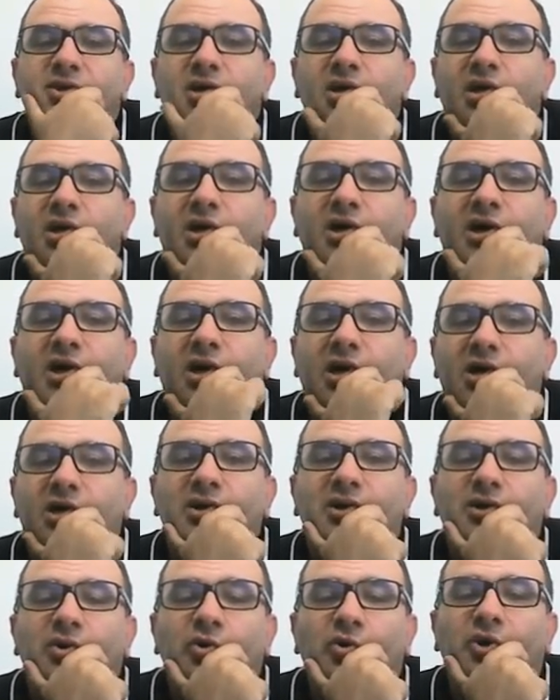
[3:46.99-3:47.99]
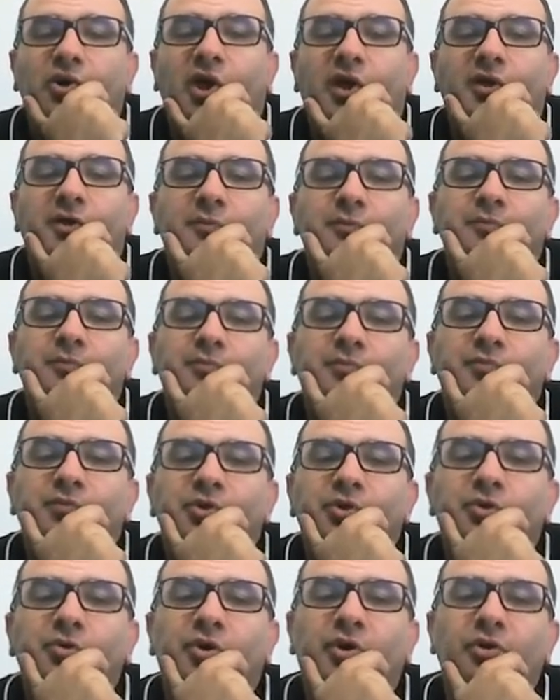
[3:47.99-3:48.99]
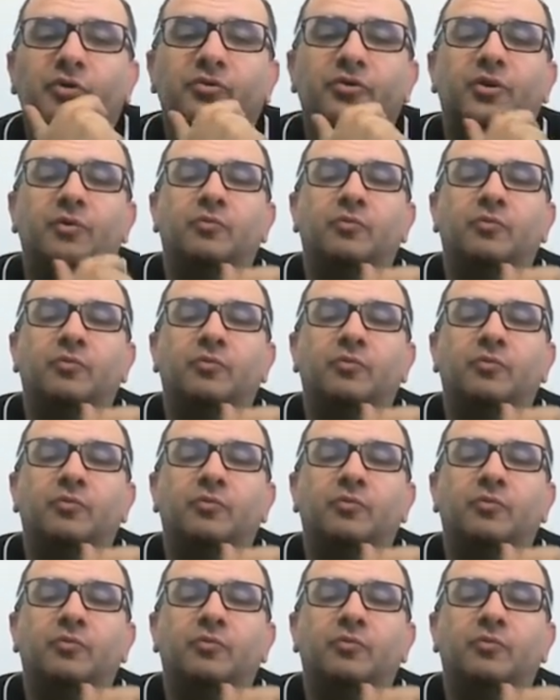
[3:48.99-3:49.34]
now. Okay, you are on the